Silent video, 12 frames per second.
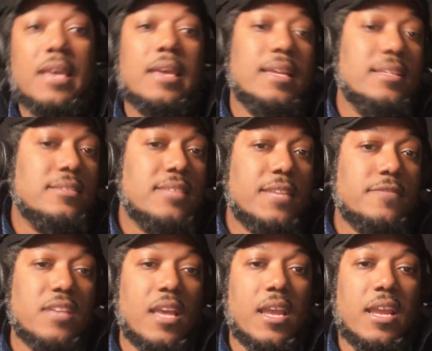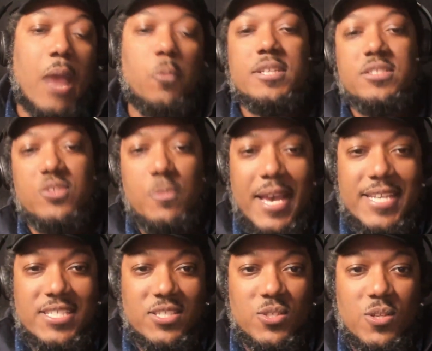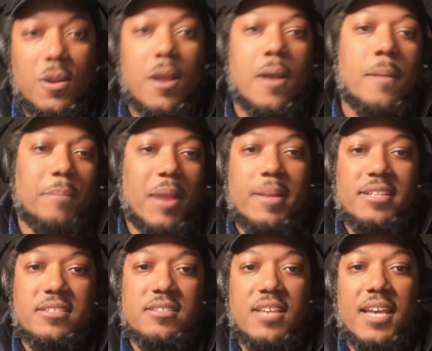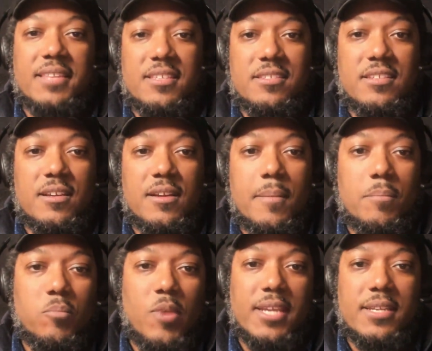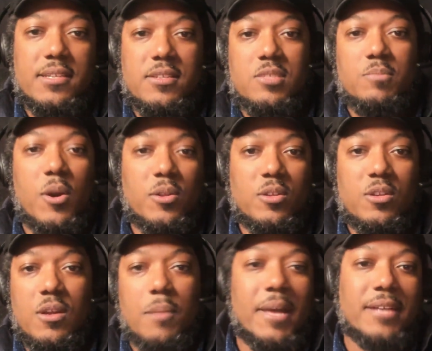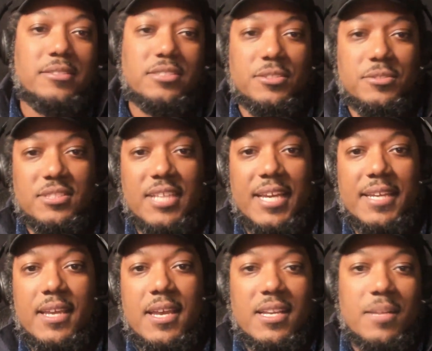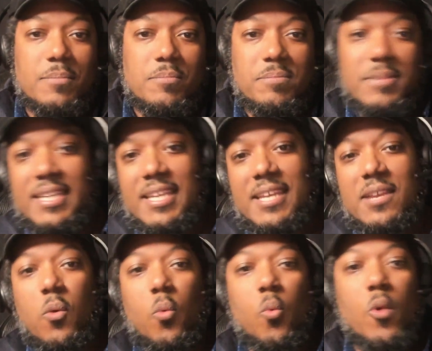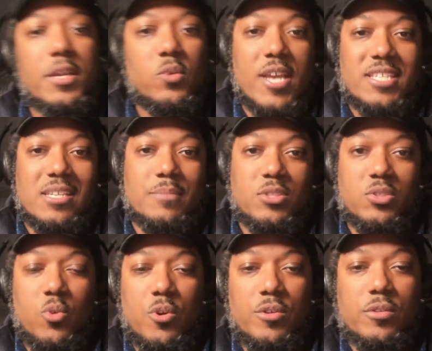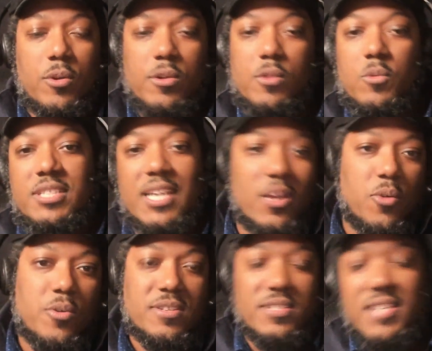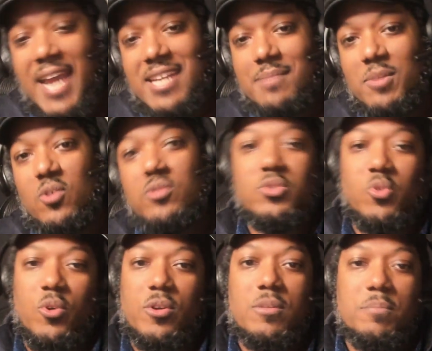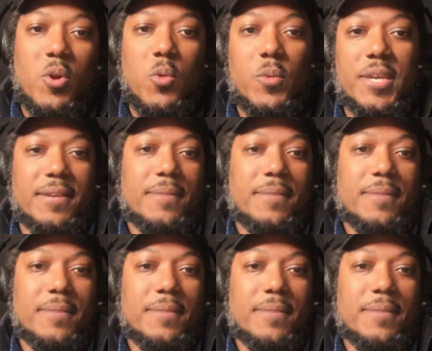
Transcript: Instead of saying, I want to master parametric design this year, break it into smaller milestones, like completing one Grasshopper tutorial or one Dynamo tutorial per week.